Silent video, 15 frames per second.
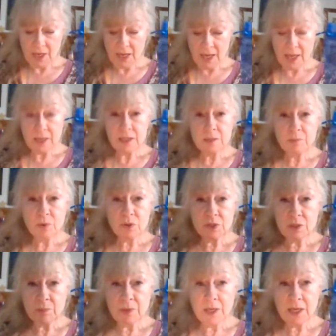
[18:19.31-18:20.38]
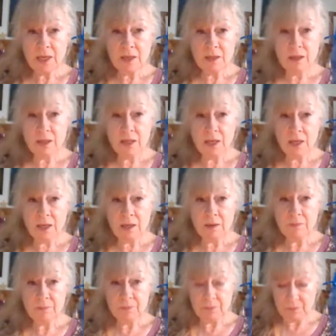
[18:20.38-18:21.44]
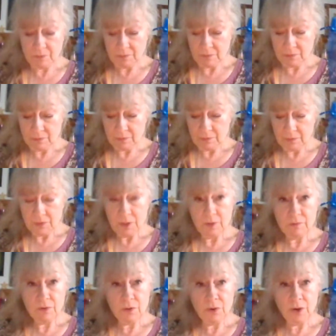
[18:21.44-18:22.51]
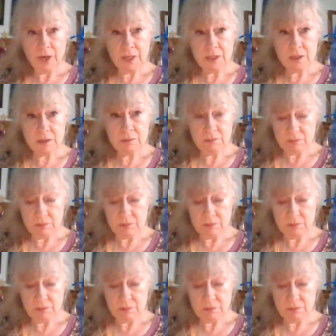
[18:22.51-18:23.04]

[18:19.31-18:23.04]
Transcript: and possibly the fluorite